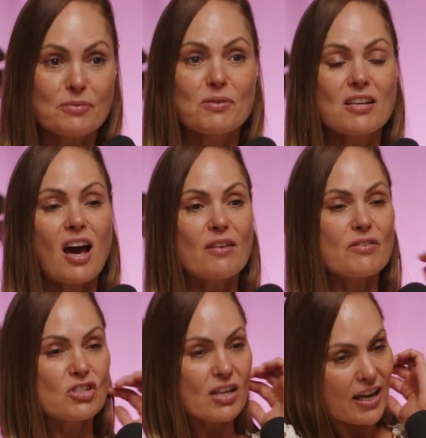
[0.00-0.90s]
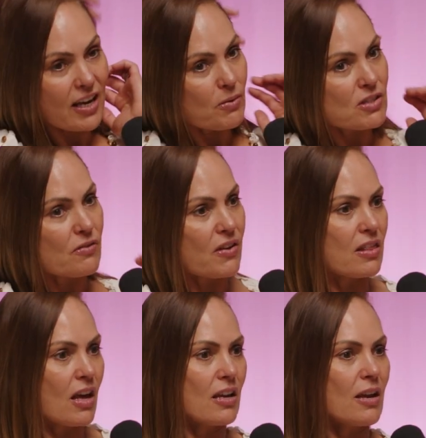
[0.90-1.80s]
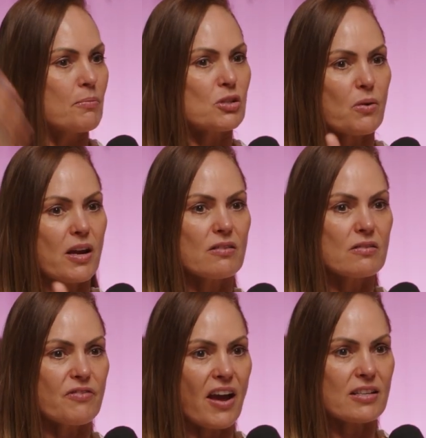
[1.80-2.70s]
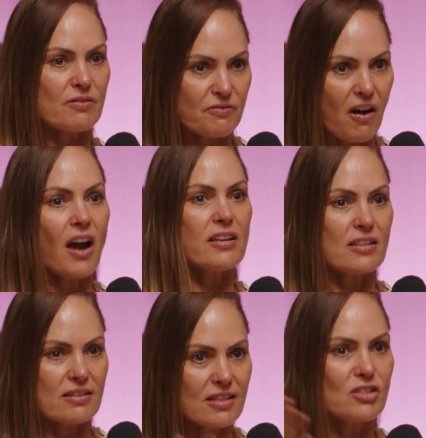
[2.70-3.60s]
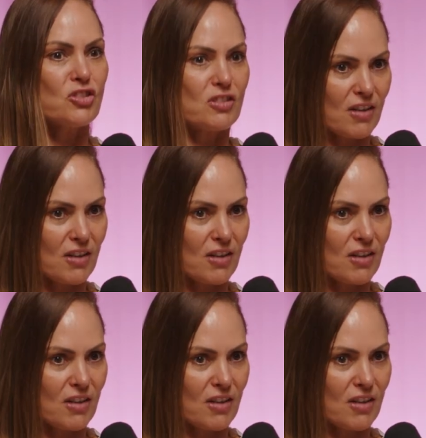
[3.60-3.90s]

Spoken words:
This was kind of, again, I was sort of in that in-between phase of finding this